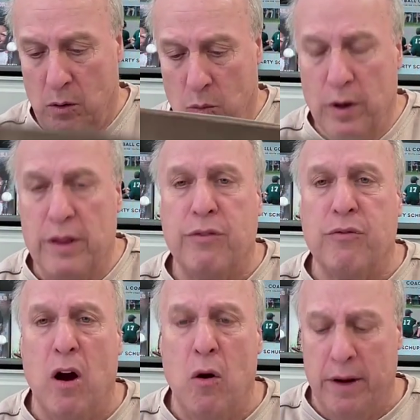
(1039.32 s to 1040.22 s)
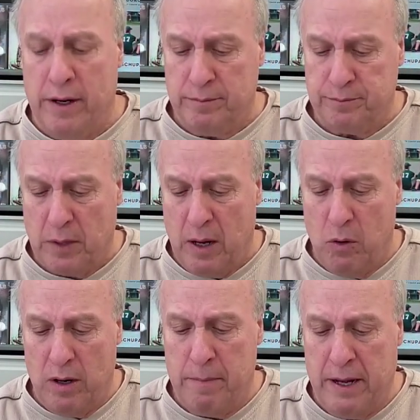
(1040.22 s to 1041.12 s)
with throwing, I
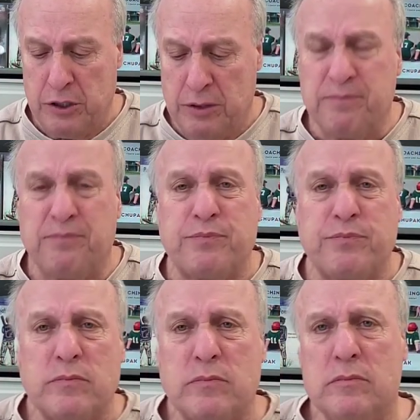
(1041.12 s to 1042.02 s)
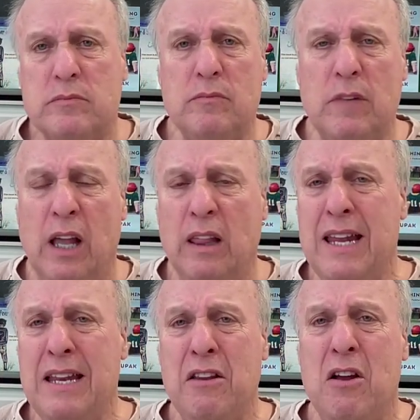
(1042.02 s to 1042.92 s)
want to mention, a
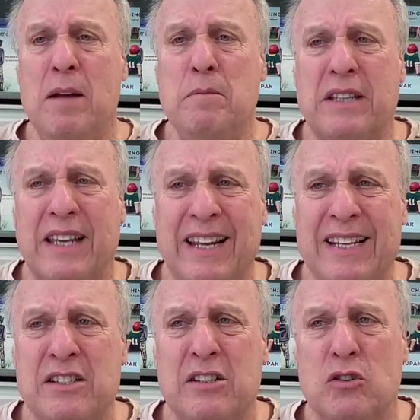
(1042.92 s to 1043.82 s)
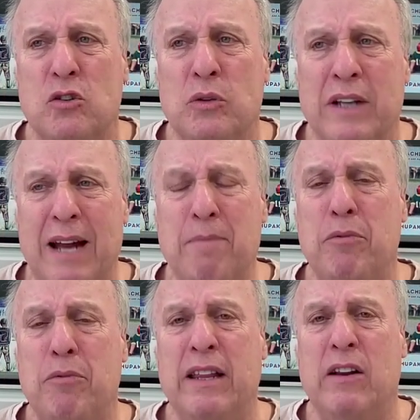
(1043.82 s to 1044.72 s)
lot of times kids do
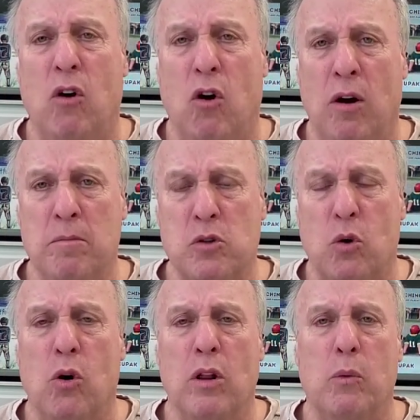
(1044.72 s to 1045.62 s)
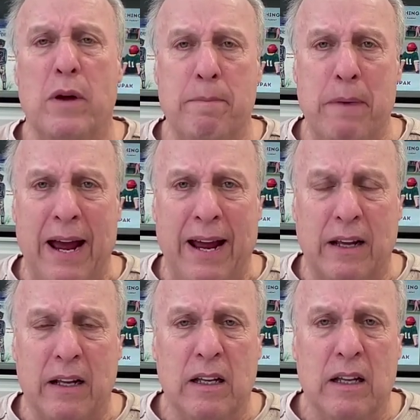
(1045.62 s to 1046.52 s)
not bring their arms all the way
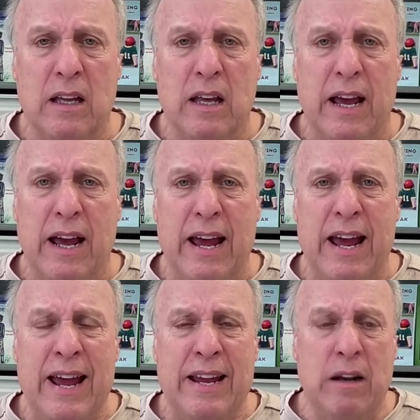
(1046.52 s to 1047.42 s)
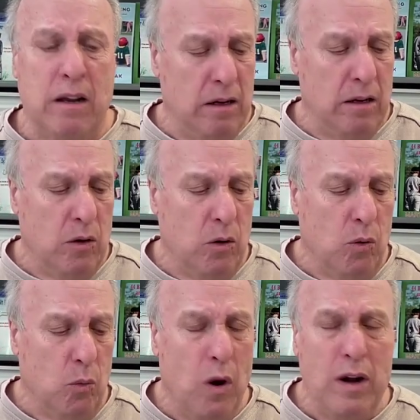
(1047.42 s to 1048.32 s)
back. And
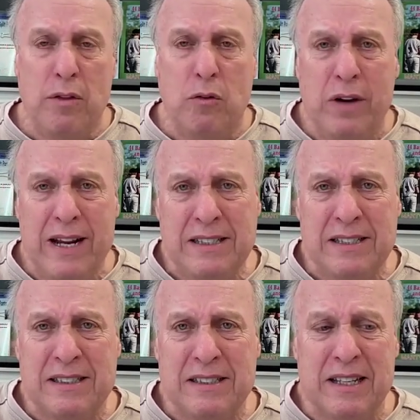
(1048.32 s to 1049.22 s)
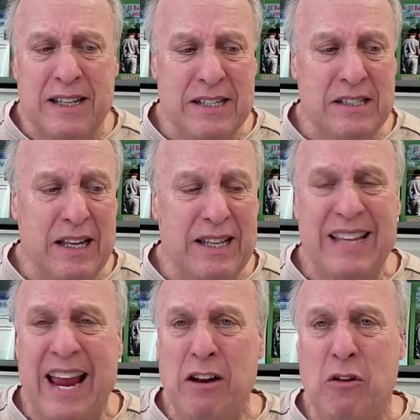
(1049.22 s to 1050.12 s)
one of the reasons is
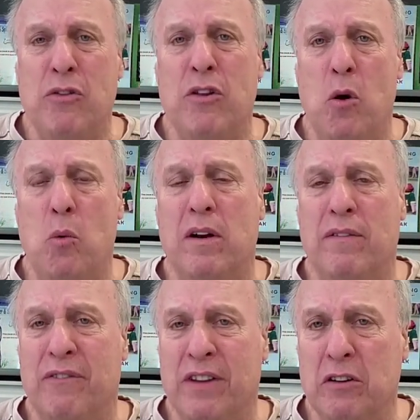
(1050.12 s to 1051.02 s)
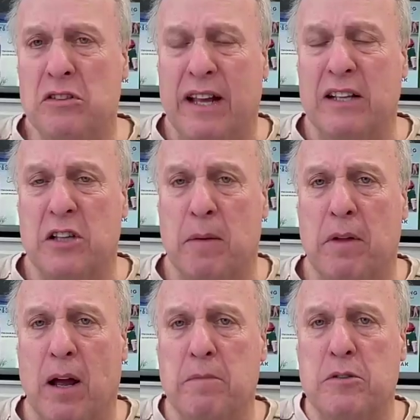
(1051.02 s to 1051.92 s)
they don't know what it feels like
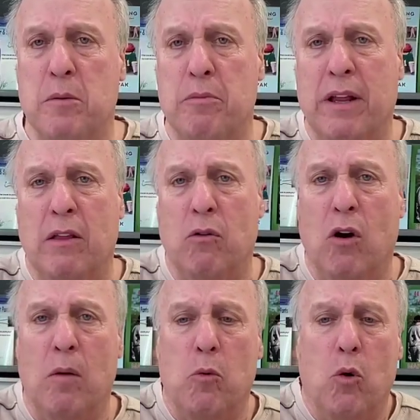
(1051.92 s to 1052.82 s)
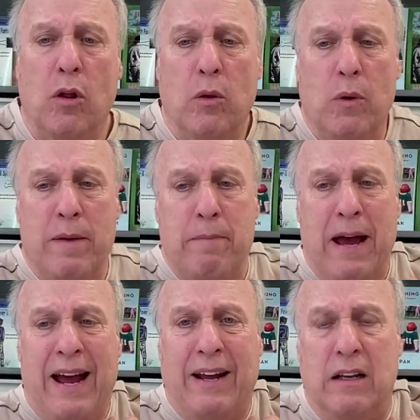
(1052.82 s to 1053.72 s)
sometimes to bring their arm all the way
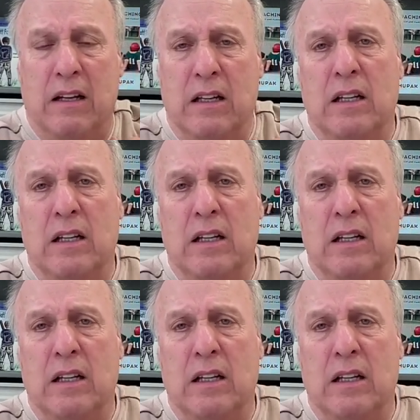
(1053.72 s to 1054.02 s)
back.